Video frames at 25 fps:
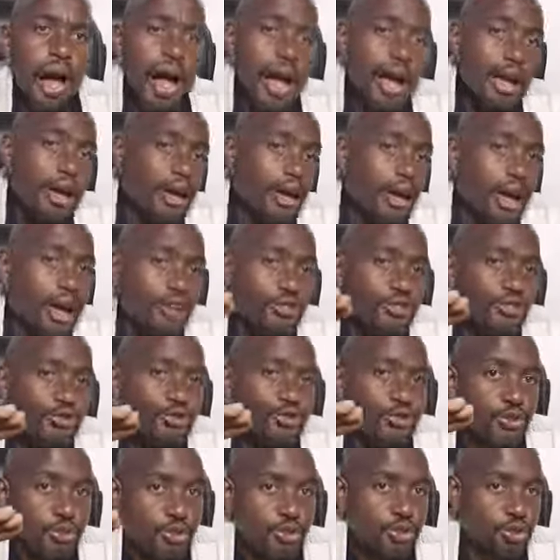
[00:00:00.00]
I
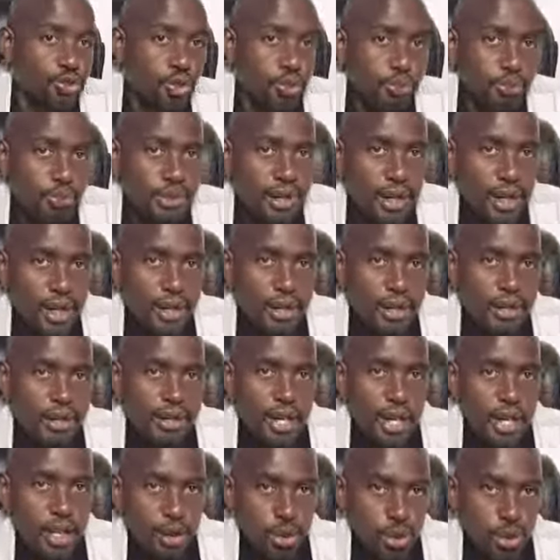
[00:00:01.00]
have to stop there
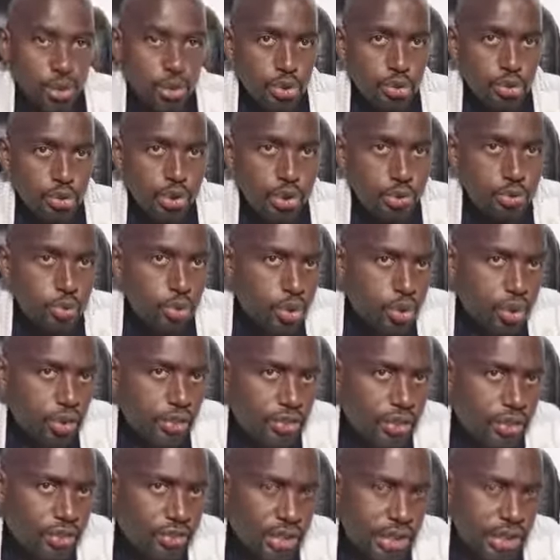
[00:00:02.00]
and go to the book
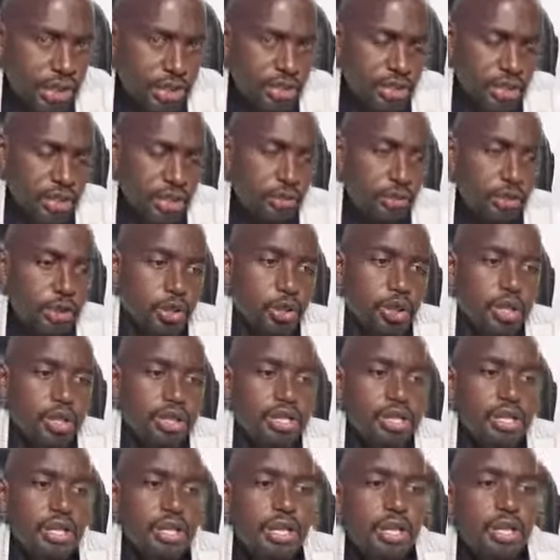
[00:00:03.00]
of Revelation
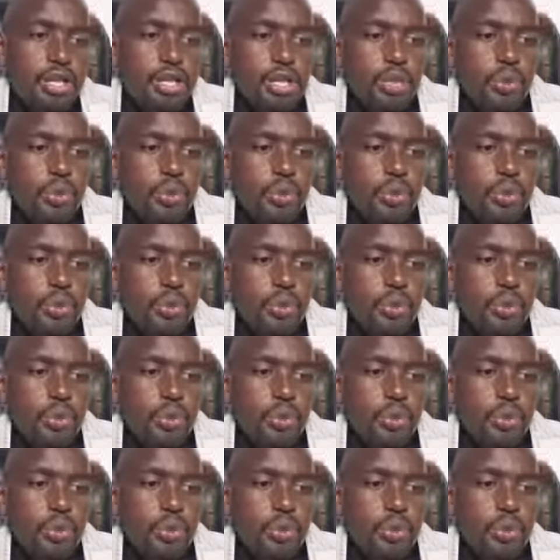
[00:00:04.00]
because